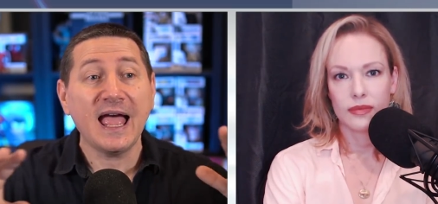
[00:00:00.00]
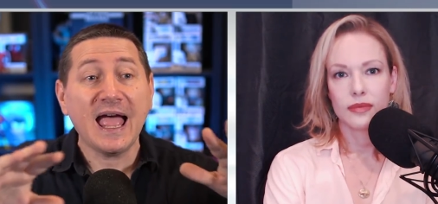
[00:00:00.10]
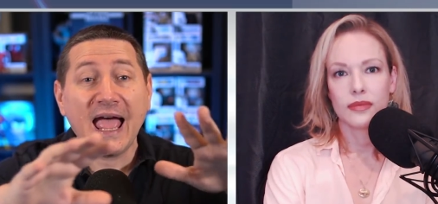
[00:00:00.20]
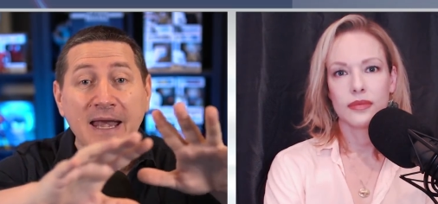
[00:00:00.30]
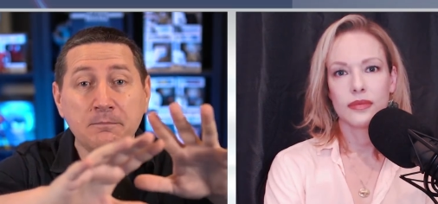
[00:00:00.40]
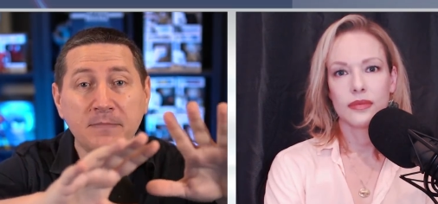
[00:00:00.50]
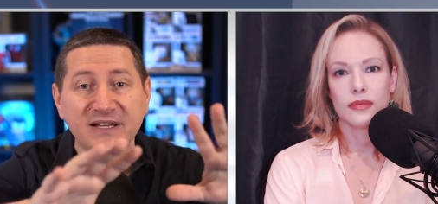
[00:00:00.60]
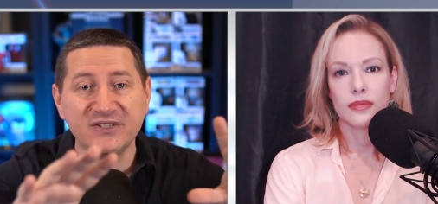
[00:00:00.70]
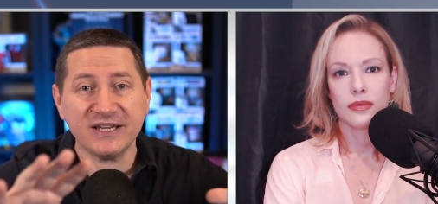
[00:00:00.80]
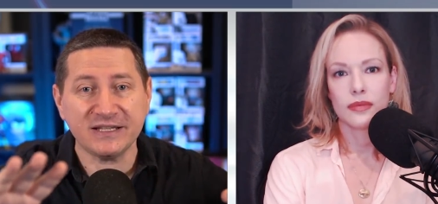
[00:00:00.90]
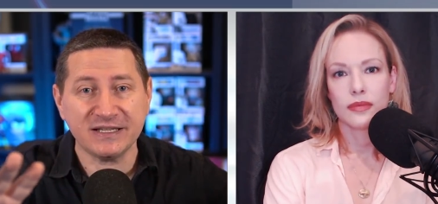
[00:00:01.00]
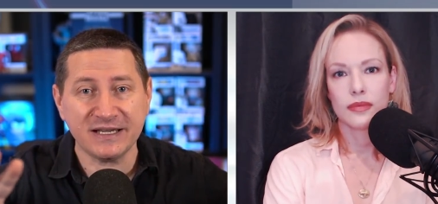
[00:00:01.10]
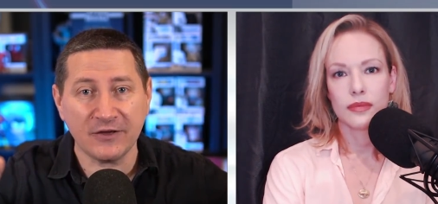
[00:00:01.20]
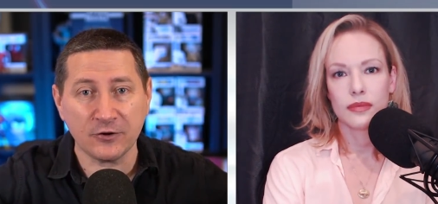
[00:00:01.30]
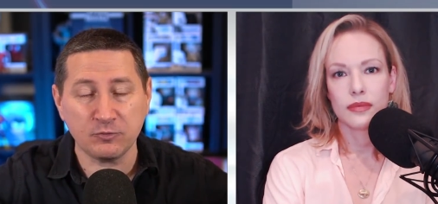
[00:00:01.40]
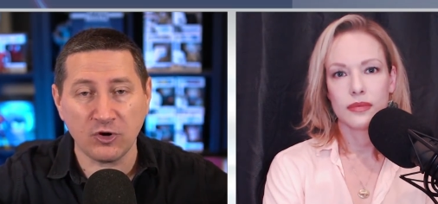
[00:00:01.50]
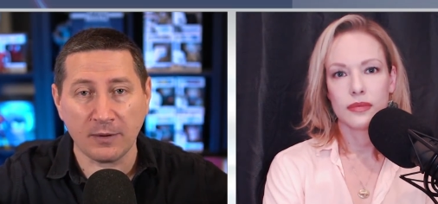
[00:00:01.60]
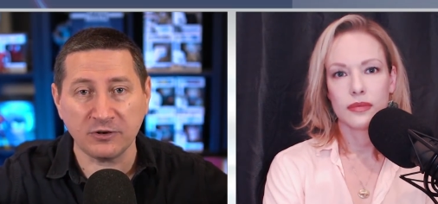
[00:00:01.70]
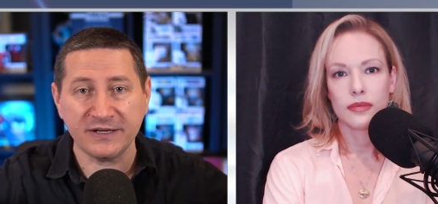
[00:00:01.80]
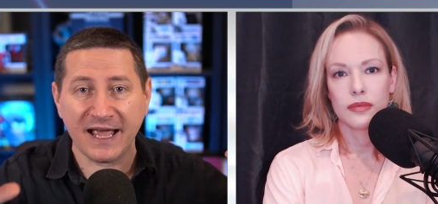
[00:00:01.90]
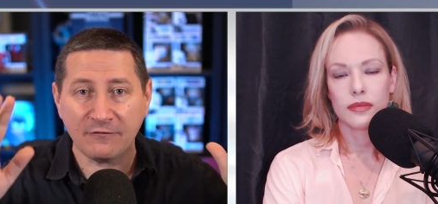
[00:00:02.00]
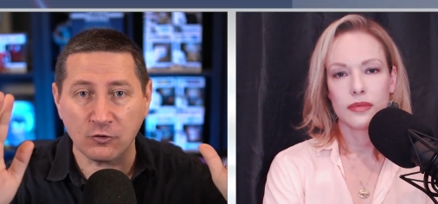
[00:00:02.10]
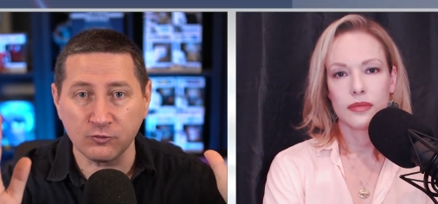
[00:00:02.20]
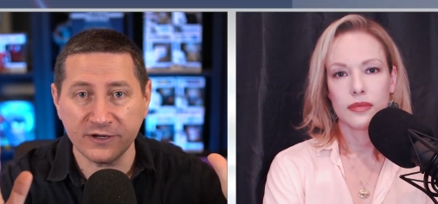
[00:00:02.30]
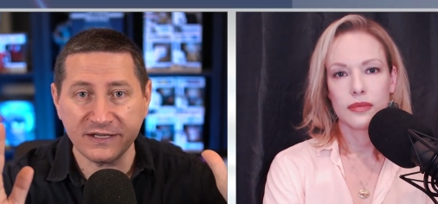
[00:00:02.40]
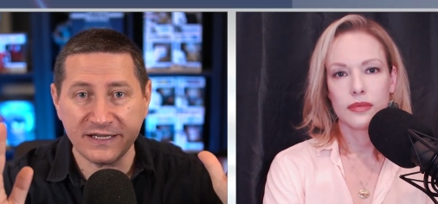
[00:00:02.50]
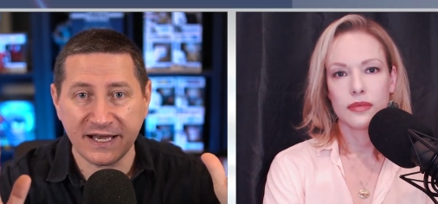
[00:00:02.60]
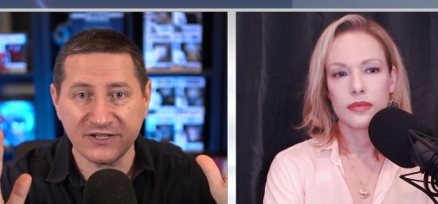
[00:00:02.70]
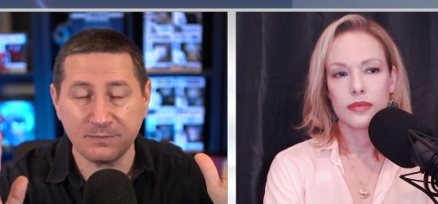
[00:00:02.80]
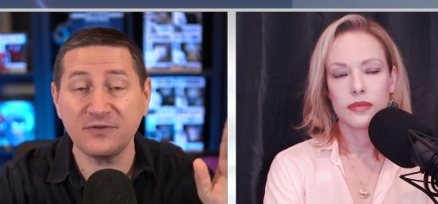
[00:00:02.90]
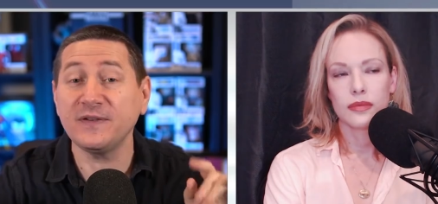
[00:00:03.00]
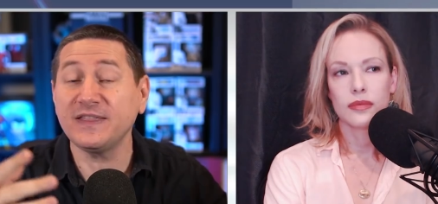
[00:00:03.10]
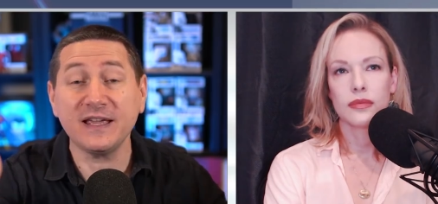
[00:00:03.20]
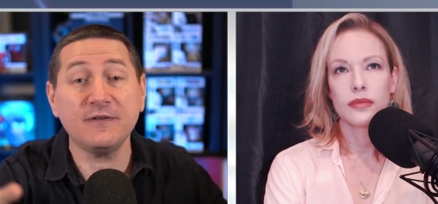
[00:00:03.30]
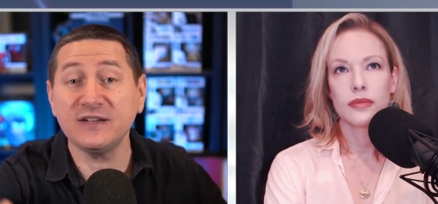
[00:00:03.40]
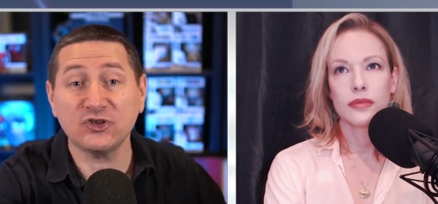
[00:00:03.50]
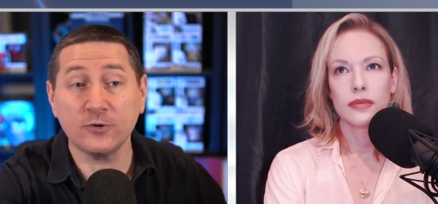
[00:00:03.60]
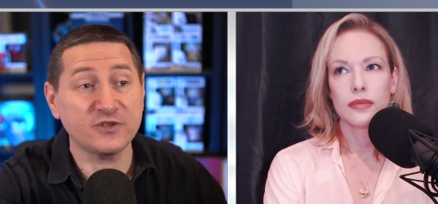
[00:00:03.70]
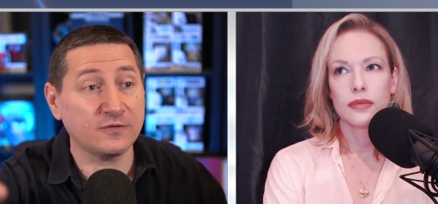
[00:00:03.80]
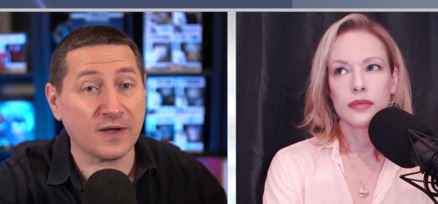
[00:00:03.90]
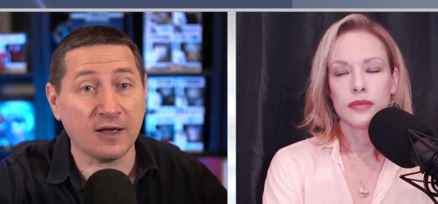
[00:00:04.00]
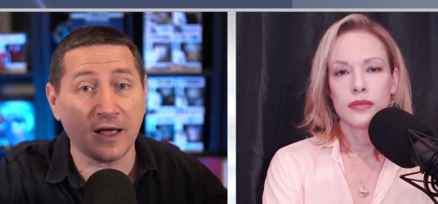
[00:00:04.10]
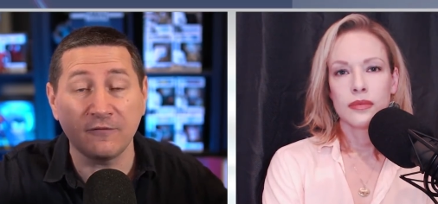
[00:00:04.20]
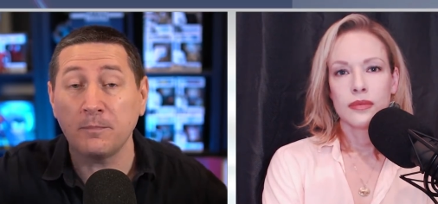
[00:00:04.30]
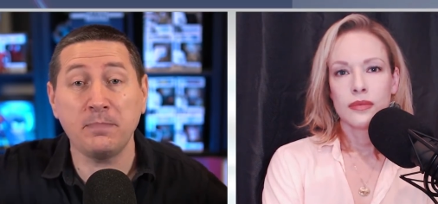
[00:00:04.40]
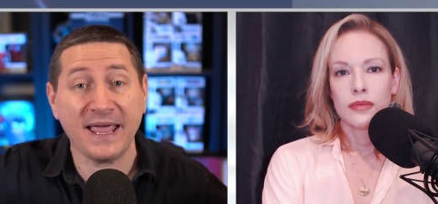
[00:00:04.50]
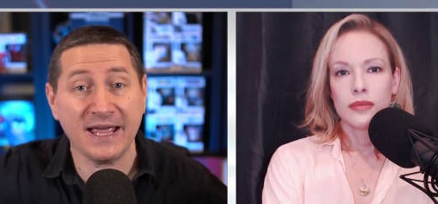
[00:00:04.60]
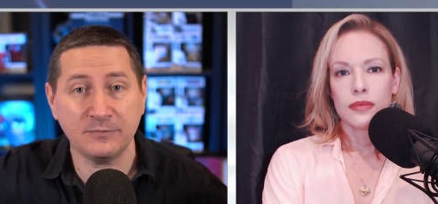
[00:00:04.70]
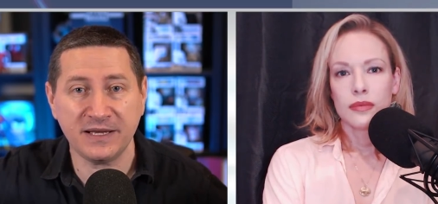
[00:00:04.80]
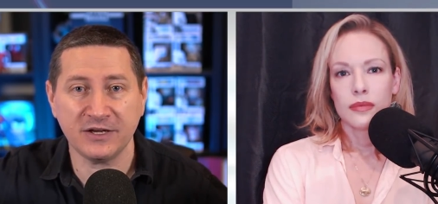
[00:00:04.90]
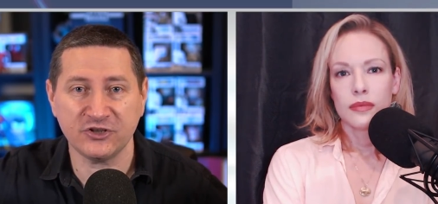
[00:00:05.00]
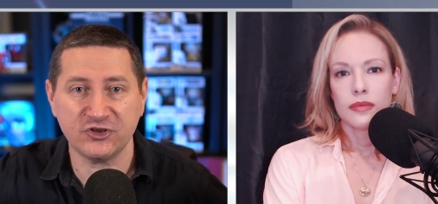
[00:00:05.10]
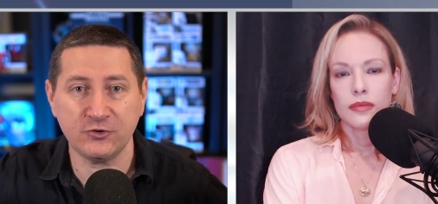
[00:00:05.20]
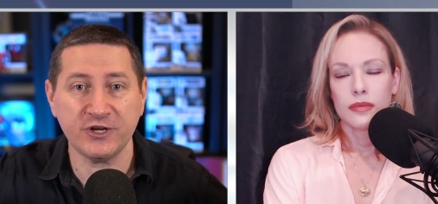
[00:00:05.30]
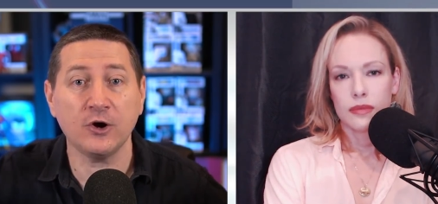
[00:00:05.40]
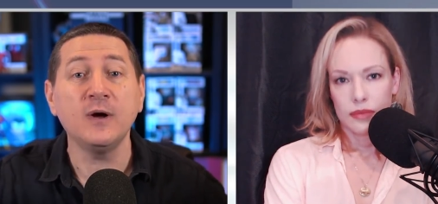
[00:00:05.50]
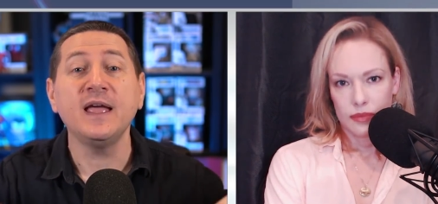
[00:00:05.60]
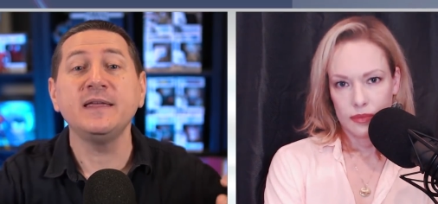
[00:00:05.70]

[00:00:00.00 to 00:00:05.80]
Speaker 1: and mixing it together properly to have a really nice, th think of it in terms of, uh, of a band being in a studio.